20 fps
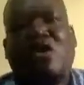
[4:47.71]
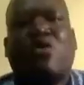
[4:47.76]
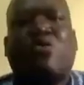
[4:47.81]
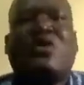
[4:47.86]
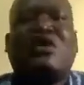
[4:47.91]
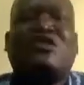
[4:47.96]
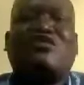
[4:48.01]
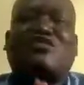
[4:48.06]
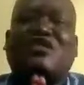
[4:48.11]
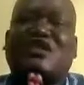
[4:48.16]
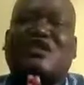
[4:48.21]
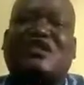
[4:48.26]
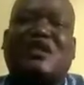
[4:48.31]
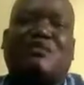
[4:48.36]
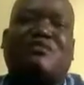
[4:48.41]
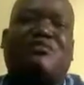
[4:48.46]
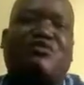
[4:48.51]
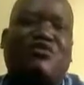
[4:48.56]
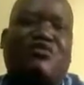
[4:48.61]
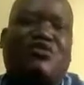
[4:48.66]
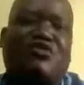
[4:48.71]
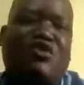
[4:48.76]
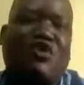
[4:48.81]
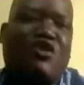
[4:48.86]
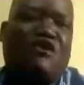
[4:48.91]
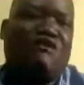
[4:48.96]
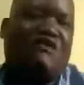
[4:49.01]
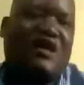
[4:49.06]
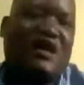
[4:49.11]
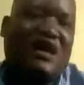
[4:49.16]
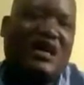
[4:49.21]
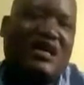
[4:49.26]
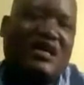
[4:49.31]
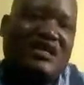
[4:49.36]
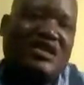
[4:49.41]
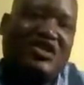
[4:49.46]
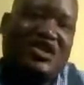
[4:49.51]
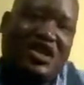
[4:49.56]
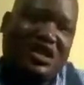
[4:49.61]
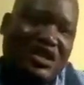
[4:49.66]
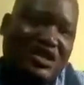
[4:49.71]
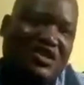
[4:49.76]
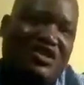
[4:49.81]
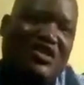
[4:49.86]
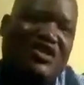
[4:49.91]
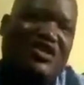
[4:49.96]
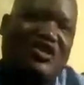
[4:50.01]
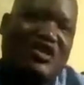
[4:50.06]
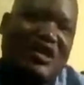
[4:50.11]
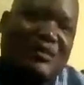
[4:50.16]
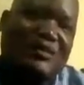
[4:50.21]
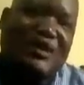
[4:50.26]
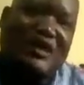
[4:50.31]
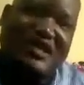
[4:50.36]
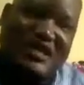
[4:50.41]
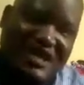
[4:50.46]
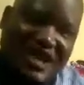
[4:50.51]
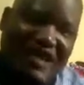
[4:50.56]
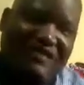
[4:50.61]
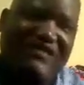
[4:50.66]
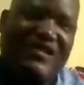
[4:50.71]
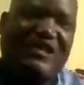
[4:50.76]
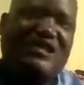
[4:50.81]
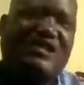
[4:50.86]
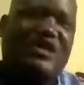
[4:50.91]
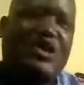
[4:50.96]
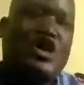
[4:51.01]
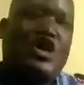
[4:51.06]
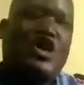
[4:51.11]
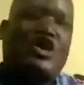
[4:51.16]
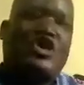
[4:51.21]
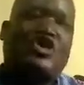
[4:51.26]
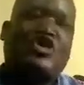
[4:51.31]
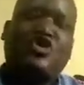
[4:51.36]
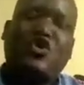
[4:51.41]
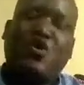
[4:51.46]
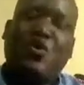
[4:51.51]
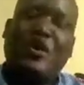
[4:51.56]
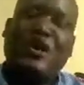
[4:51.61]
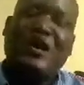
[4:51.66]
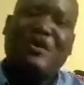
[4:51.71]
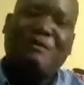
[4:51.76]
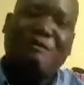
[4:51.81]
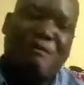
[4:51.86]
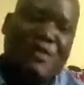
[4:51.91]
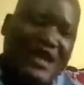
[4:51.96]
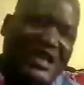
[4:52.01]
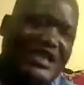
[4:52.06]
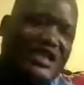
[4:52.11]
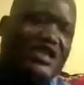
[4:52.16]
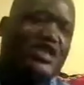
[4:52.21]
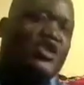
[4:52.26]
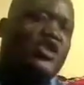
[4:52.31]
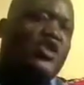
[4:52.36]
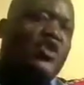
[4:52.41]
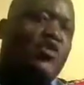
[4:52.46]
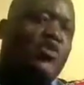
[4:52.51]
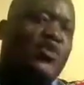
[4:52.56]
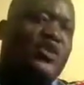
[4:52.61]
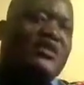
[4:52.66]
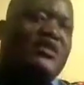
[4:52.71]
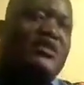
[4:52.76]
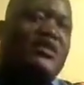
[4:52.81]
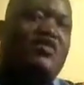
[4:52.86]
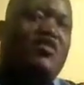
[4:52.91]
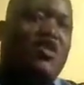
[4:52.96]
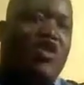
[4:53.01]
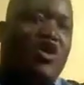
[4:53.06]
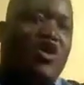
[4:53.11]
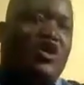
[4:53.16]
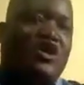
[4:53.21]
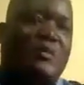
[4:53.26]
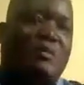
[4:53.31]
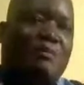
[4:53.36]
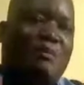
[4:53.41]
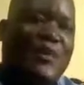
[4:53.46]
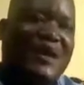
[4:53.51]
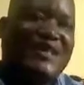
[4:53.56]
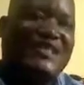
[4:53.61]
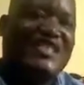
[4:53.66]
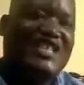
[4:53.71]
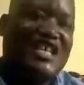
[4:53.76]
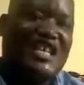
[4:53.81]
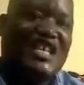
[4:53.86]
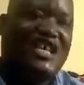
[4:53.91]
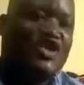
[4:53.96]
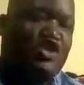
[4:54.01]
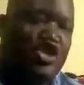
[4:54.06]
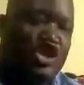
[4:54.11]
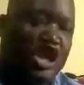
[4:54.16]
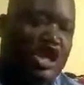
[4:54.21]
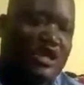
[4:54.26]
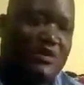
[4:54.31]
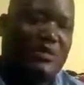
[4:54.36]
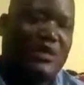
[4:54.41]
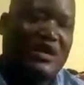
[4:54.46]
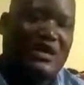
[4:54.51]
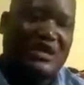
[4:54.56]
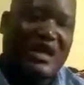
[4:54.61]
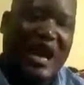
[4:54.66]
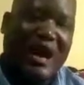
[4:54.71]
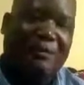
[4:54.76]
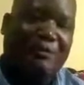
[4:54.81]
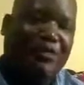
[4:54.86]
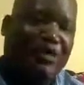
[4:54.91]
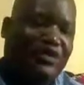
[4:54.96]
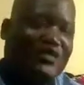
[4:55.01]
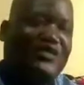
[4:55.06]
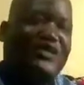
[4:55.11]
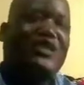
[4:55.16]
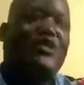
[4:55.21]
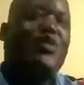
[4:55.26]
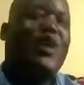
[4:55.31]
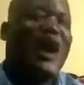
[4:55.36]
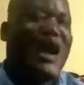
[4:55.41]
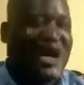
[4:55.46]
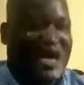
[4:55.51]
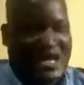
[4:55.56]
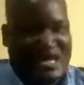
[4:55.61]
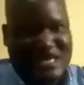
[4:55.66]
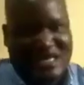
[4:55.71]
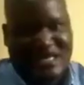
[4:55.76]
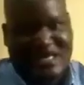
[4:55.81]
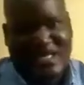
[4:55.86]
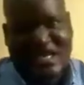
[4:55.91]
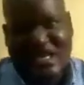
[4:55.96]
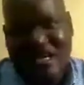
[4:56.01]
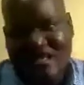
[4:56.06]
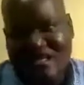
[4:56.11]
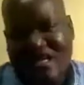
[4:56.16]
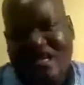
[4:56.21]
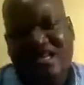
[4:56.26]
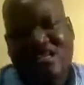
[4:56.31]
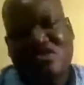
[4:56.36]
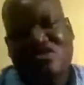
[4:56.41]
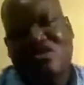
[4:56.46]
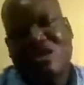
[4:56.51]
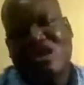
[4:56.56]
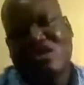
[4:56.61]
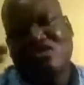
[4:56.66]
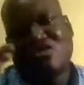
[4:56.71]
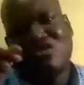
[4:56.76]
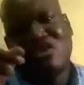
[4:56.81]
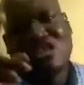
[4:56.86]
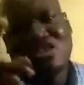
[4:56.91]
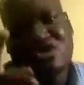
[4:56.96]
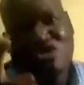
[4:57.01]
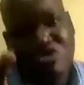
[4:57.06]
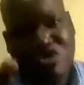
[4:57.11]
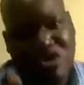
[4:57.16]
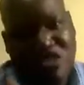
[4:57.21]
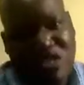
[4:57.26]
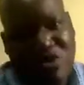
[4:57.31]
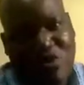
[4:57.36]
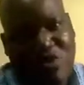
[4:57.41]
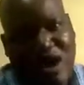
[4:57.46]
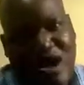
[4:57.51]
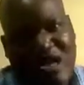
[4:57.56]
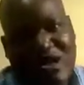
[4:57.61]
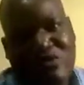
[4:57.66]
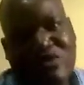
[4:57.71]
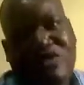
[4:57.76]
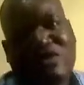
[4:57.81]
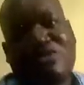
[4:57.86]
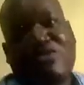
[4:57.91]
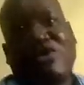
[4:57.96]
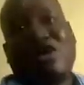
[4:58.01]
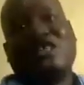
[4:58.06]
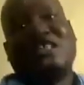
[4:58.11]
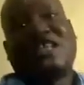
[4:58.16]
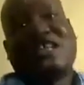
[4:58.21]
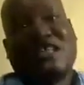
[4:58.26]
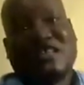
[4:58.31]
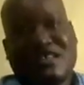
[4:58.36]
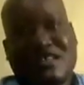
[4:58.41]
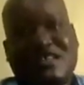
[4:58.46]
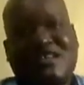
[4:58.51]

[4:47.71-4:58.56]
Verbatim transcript: When you read the book of uh, Genesis, chapter 7, you will meet with God passing a judgment upon the world that is going to destroy the world with water.